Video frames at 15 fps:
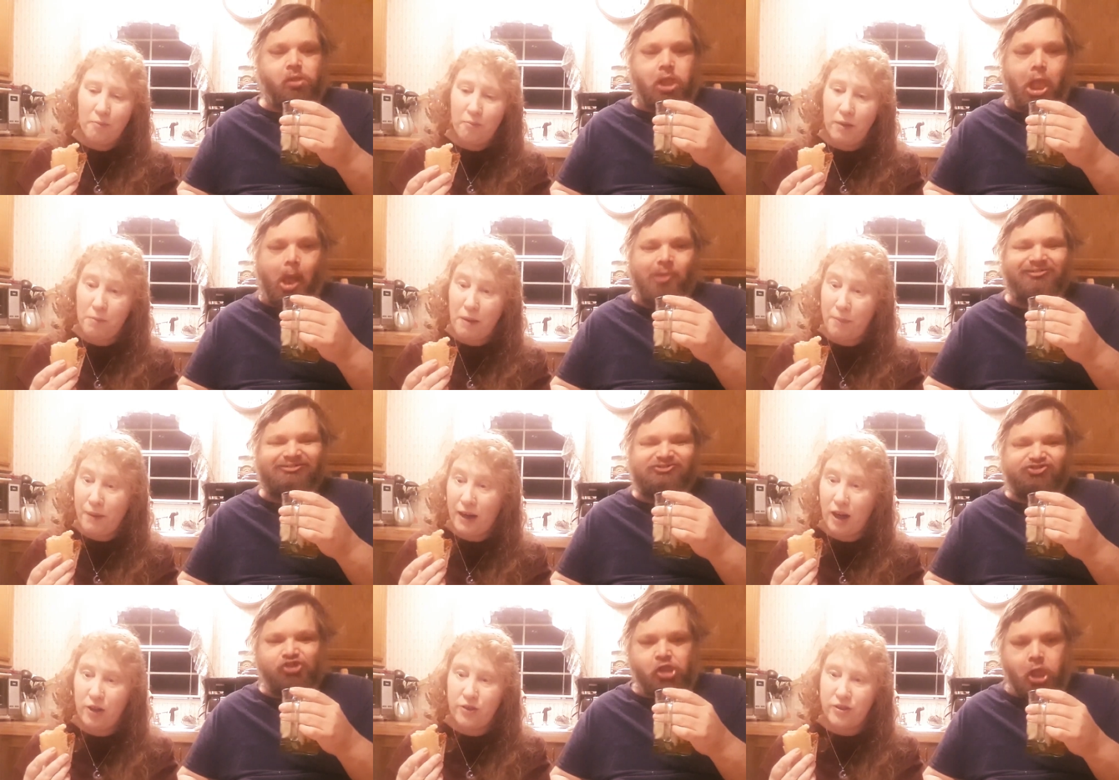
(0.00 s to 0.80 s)
Speaker 1: But my
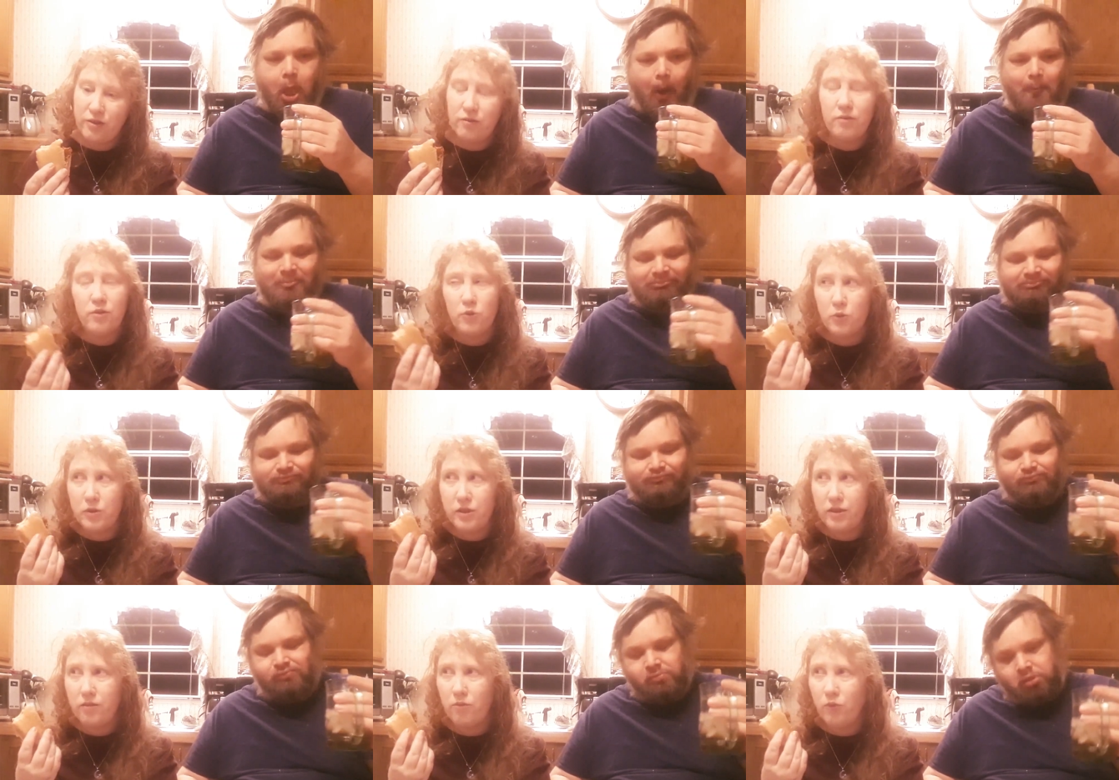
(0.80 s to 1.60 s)
parents,
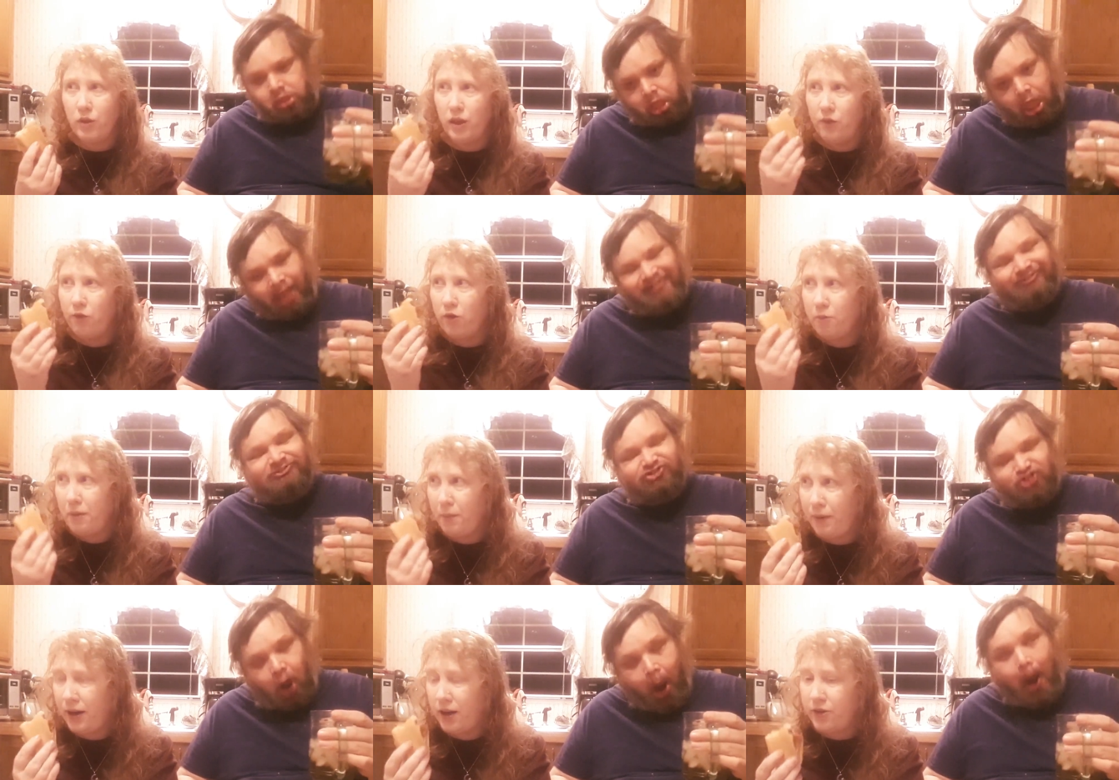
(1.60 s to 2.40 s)
we're living with my
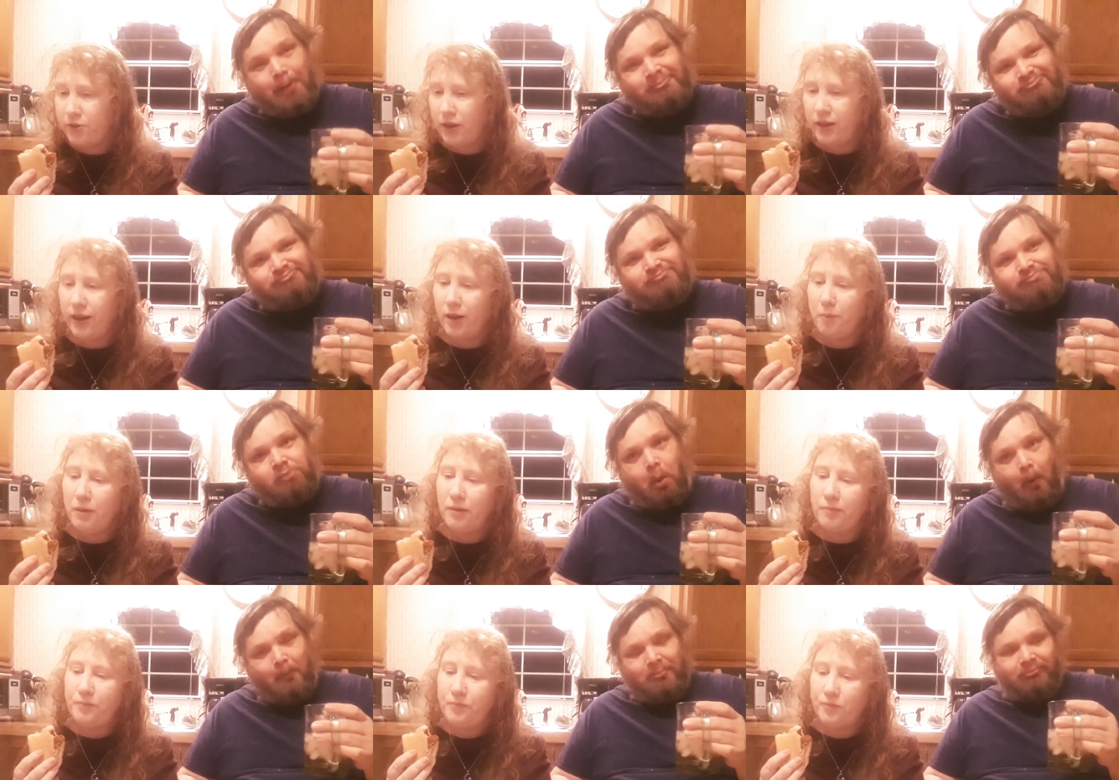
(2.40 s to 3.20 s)
parents right now, but
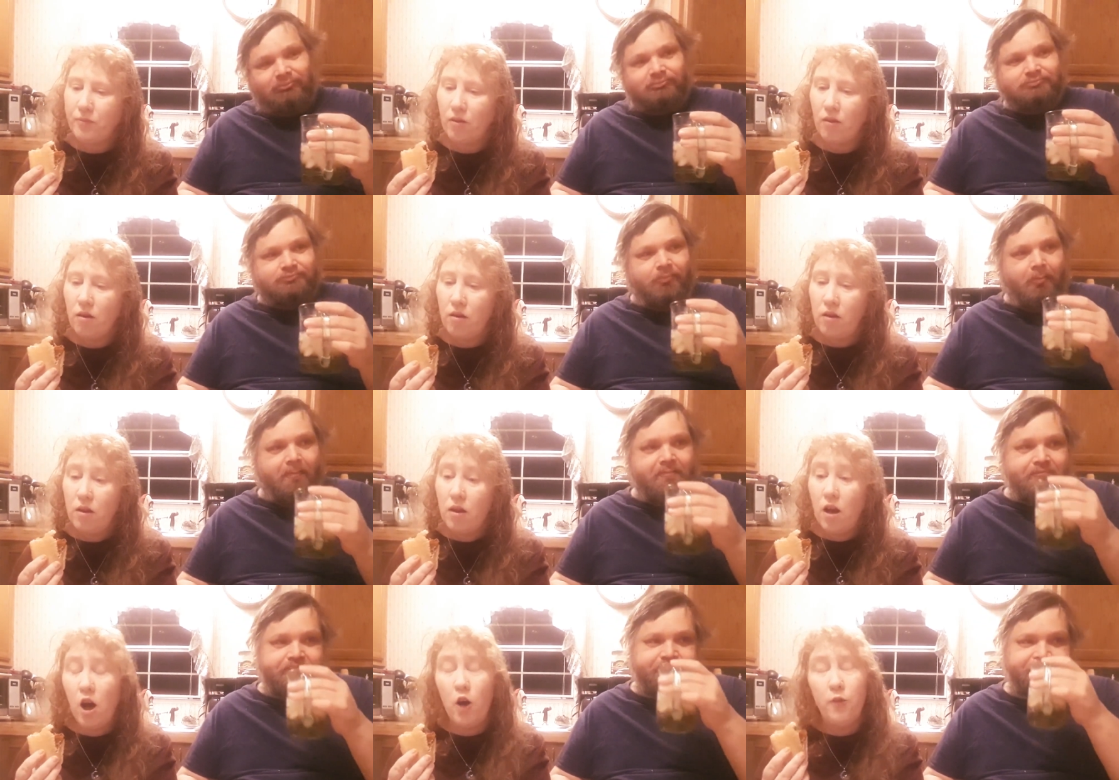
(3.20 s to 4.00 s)

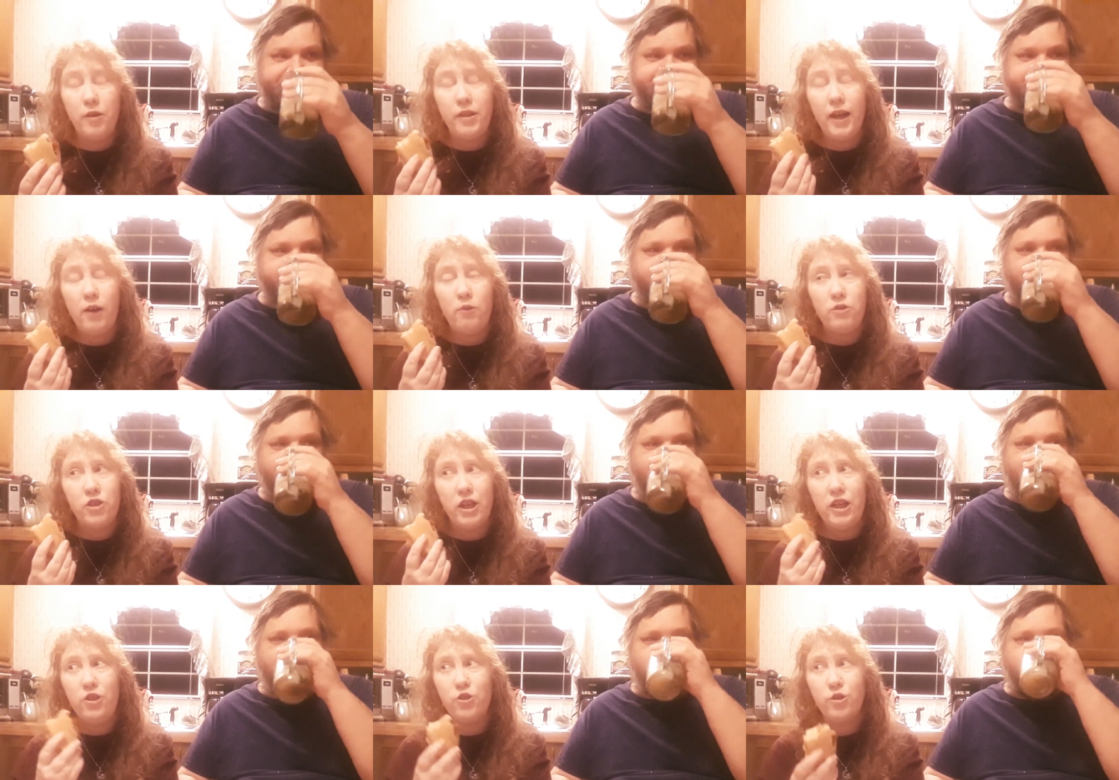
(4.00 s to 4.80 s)
hopefully that will
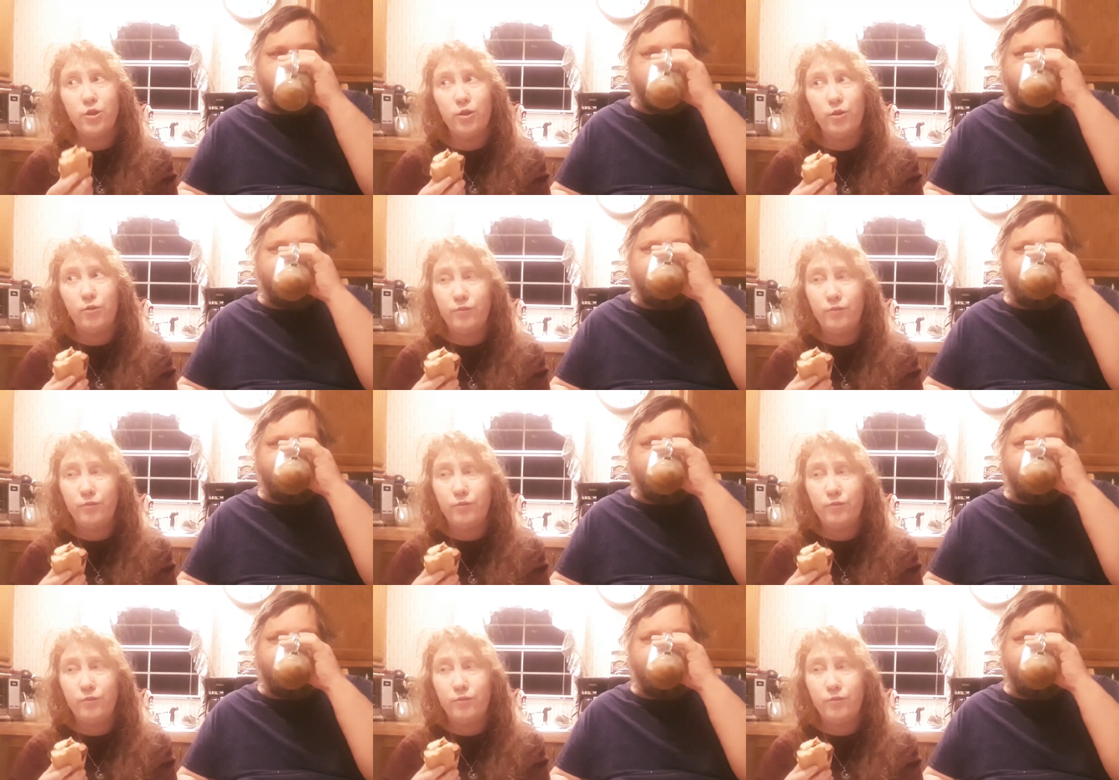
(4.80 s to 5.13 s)
change soon.